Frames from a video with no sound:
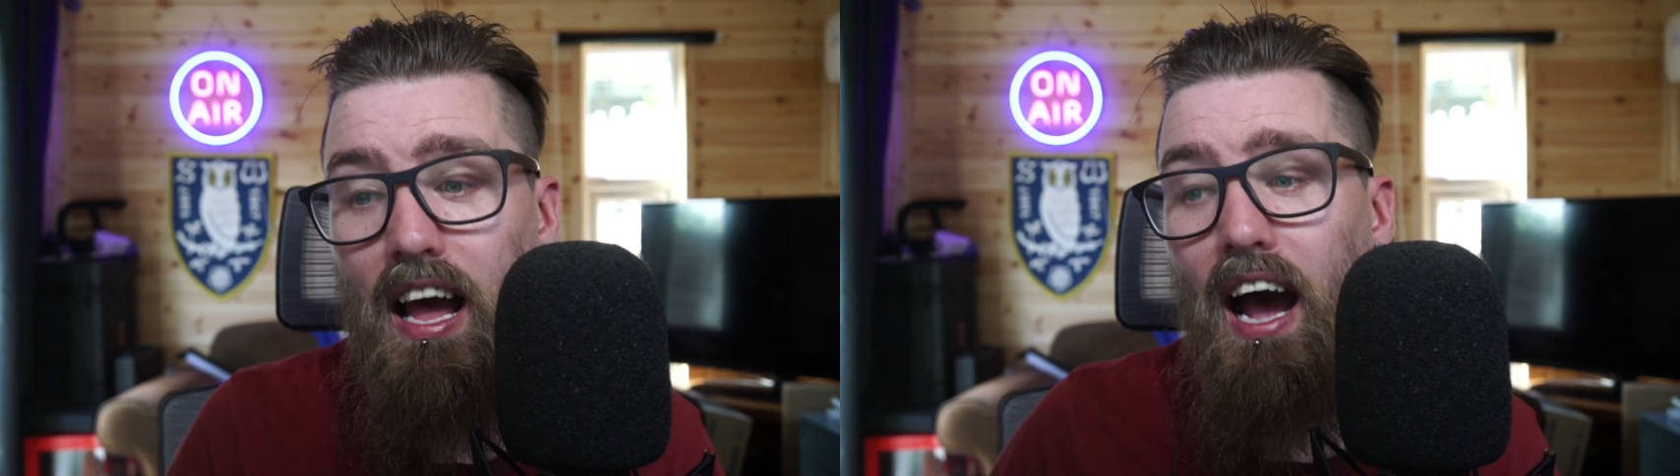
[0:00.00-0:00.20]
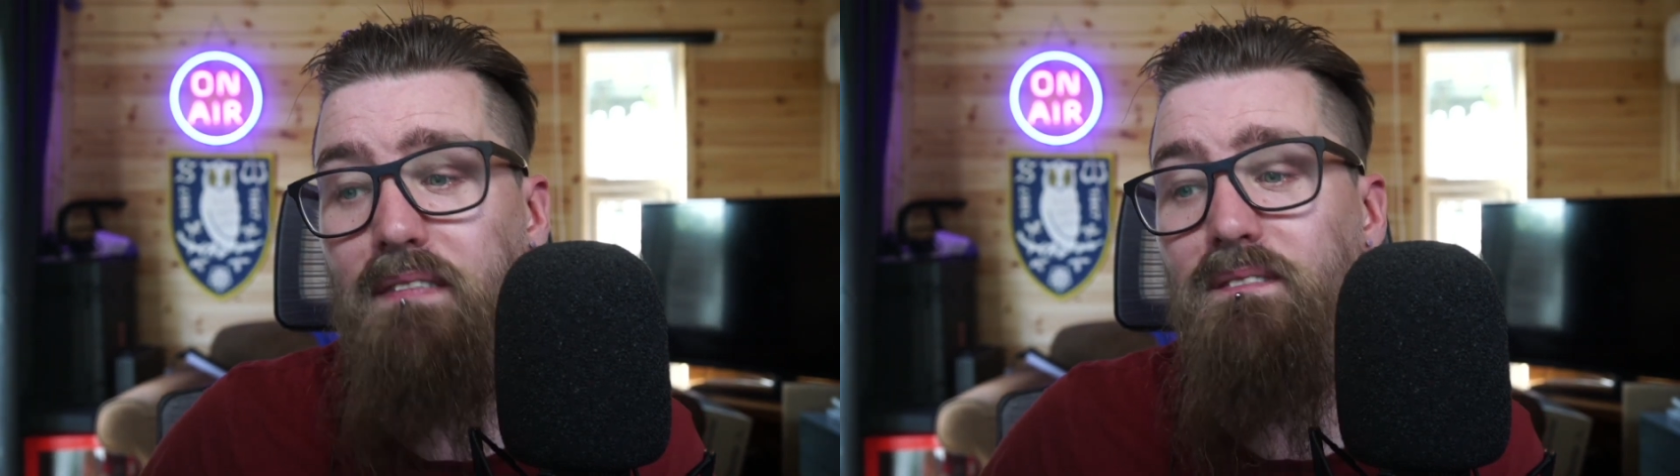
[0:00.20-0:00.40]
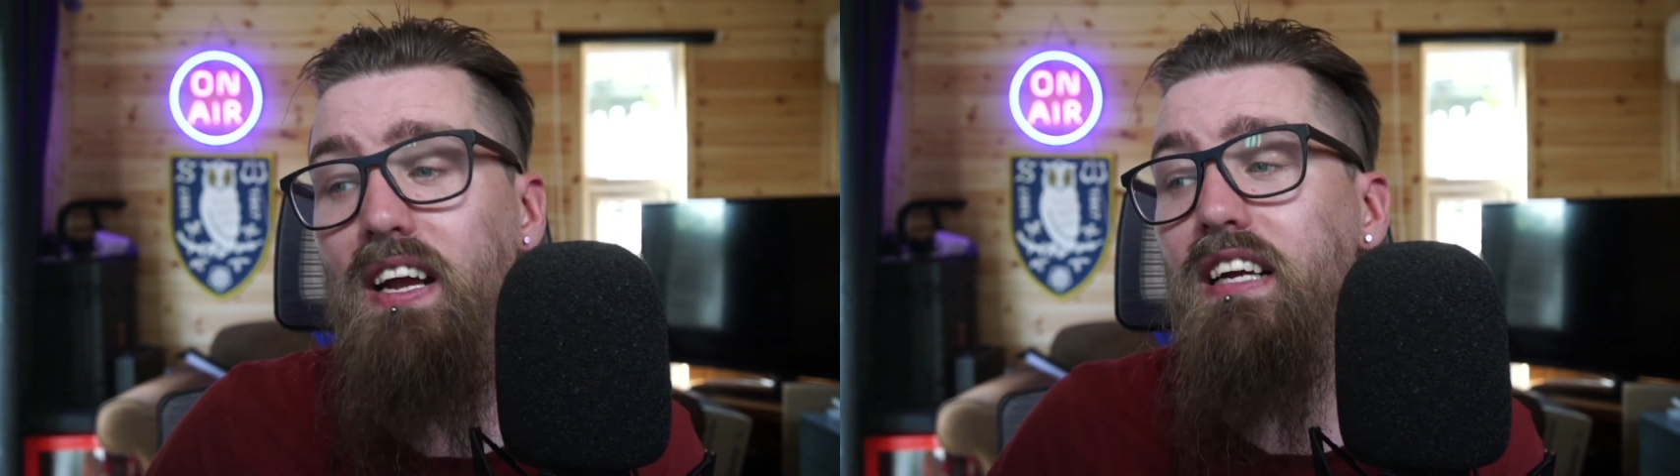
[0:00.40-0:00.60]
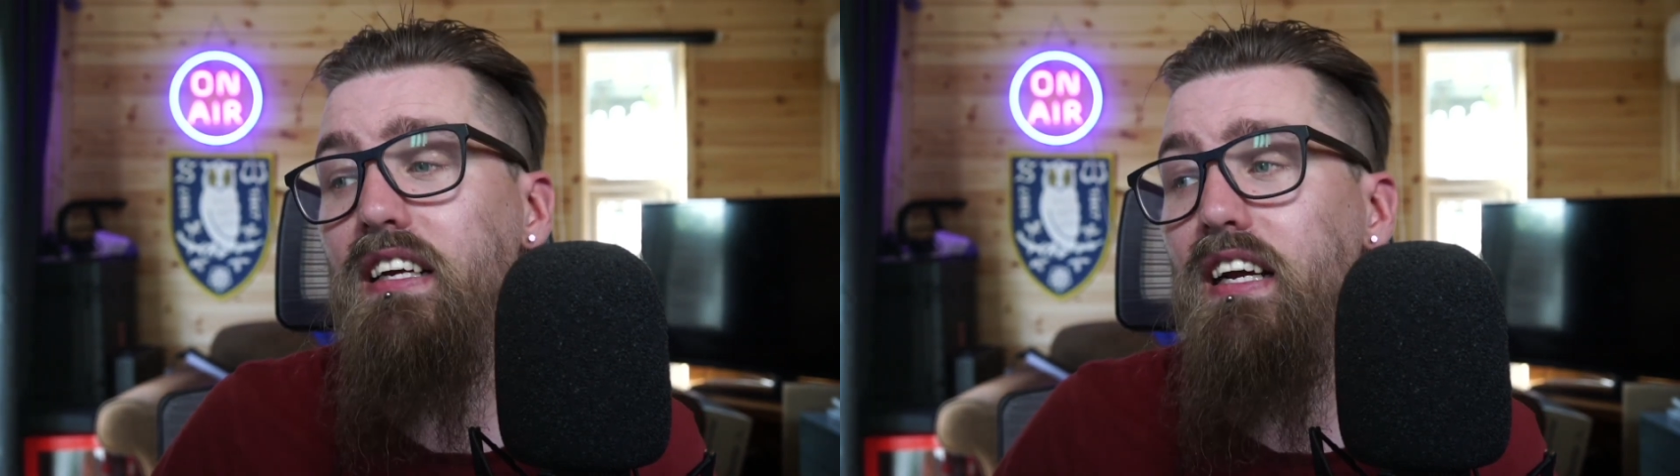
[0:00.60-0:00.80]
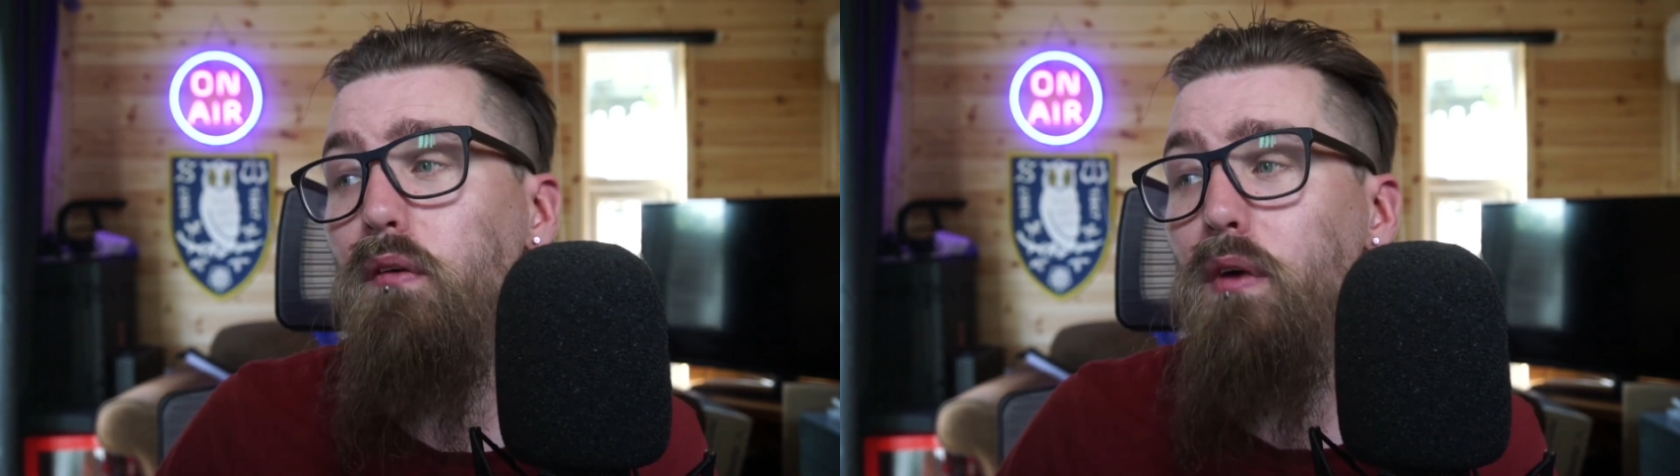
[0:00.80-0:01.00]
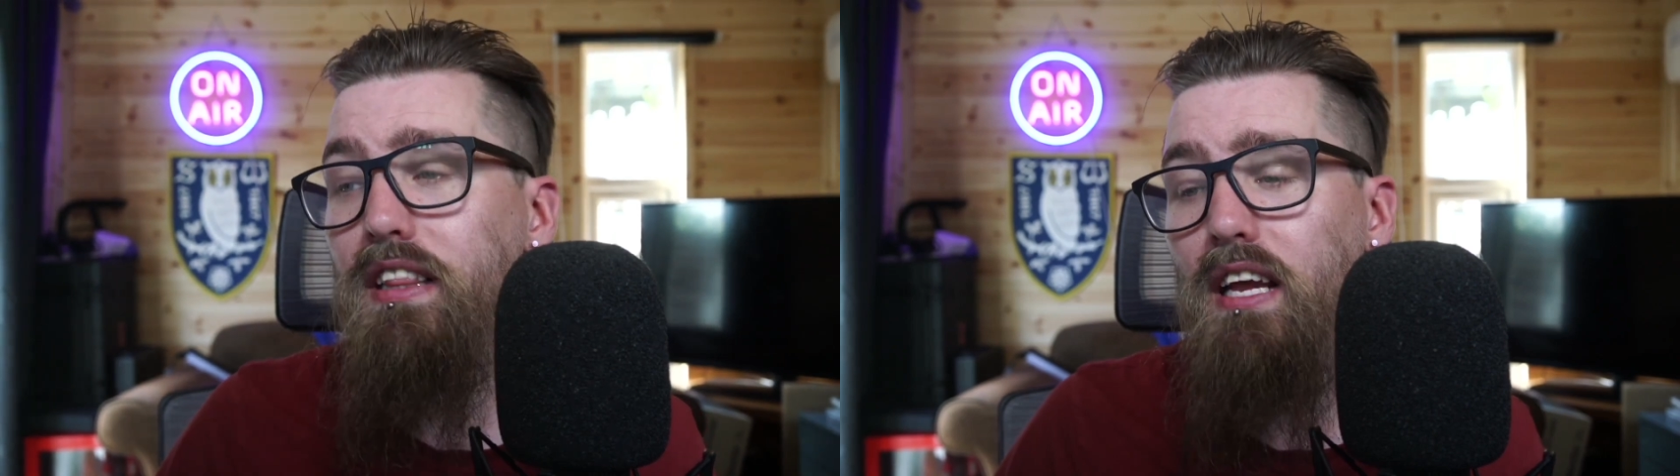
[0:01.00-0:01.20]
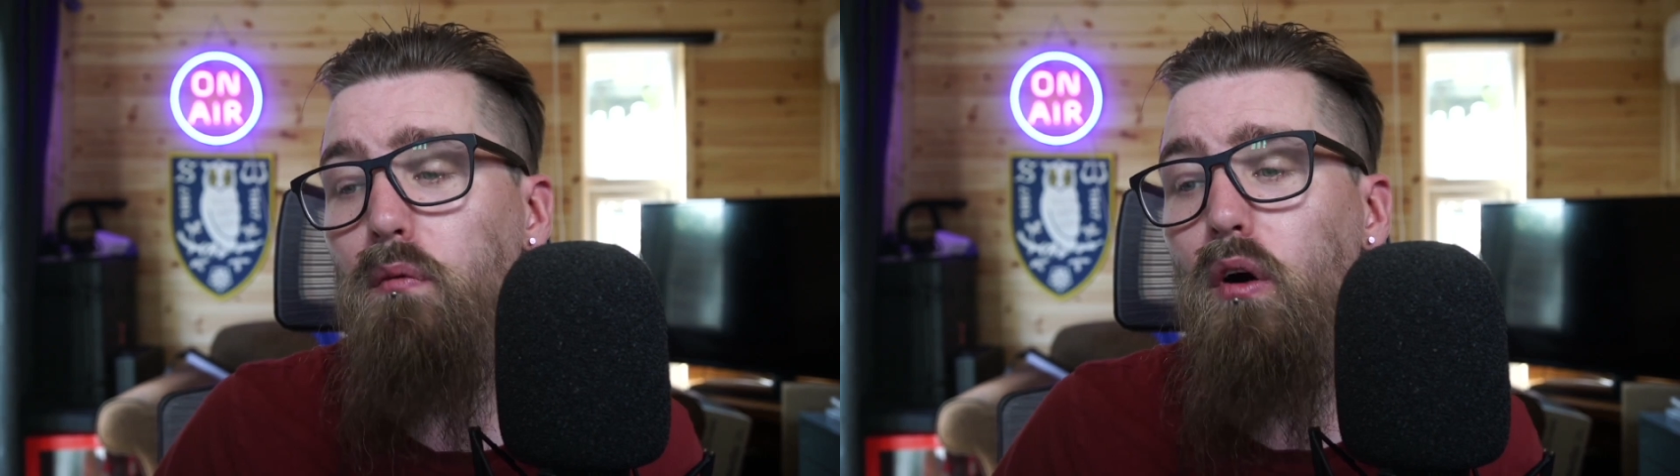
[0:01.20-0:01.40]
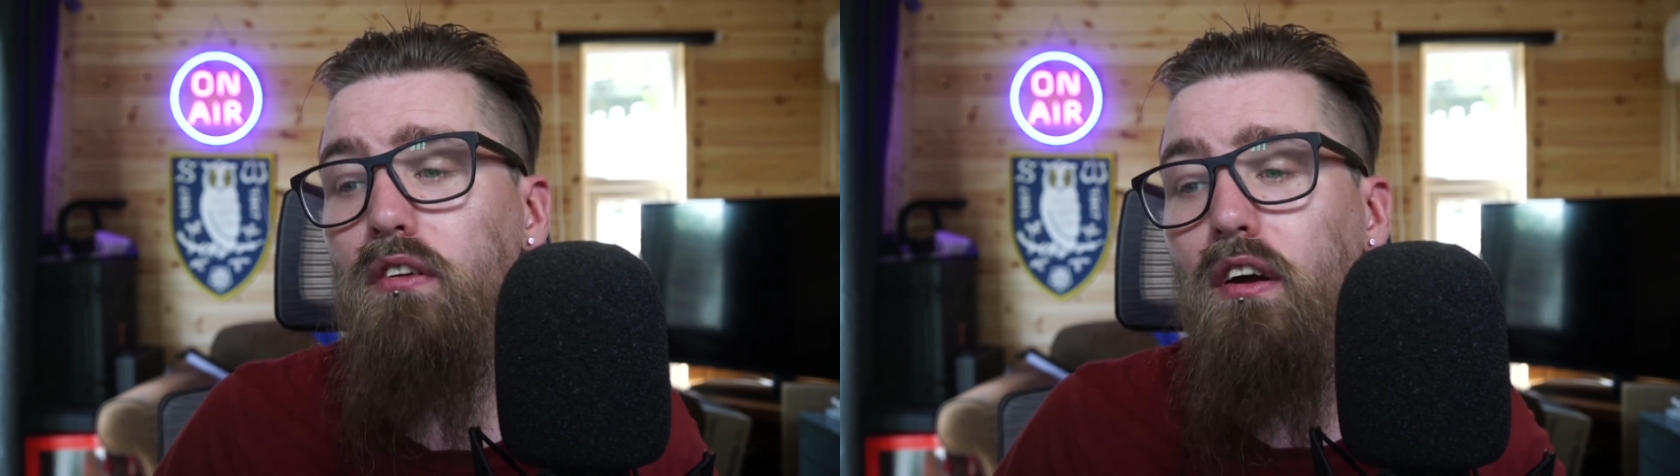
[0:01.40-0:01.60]
I think with this
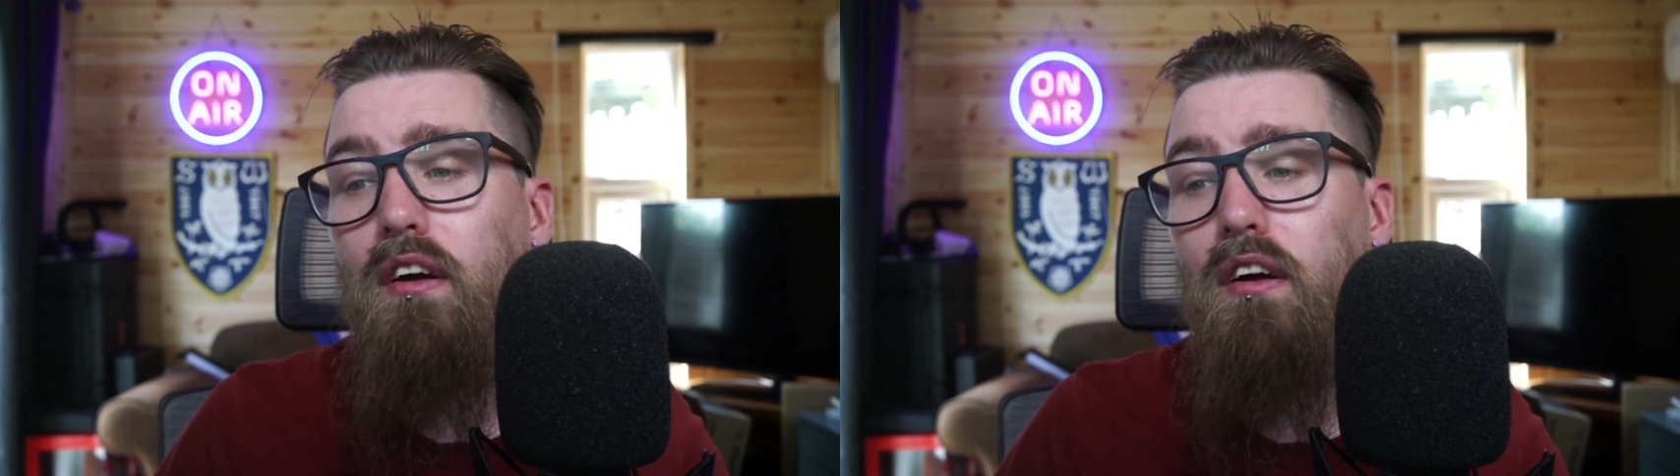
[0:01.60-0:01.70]
one,